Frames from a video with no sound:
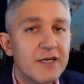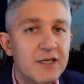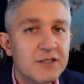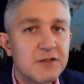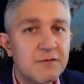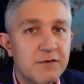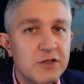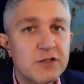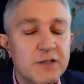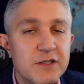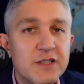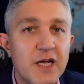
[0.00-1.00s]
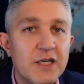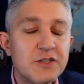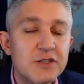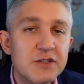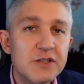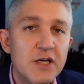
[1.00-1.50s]
artificial
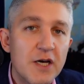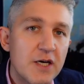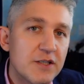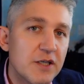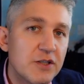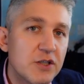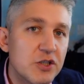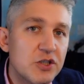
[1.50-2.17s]
intelligence that